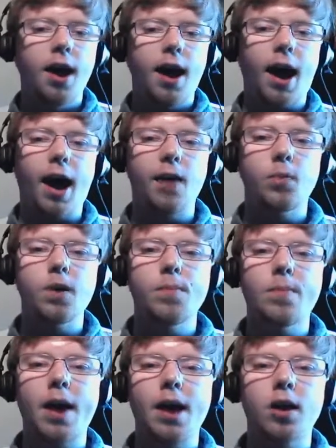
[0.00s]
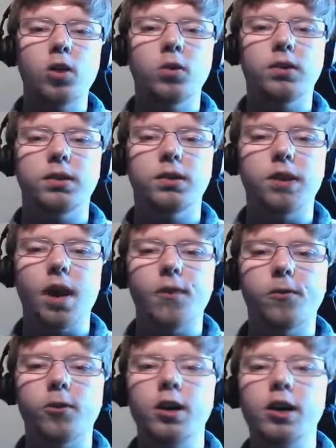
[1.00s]
and we may use this team
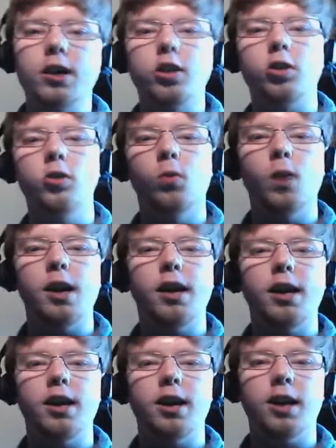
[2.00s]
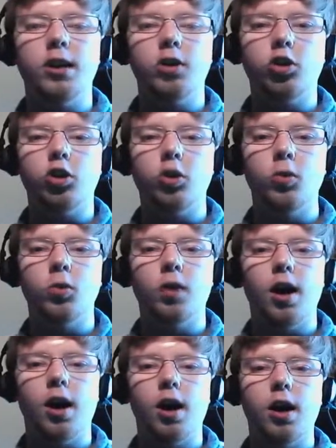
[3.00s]
for an additional week leading into
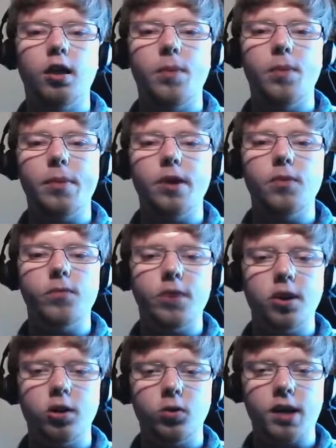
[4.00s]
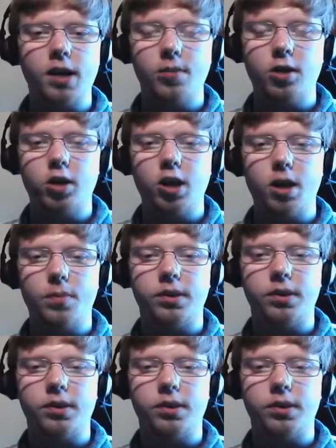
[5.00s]
the Birmingham Regional Championships,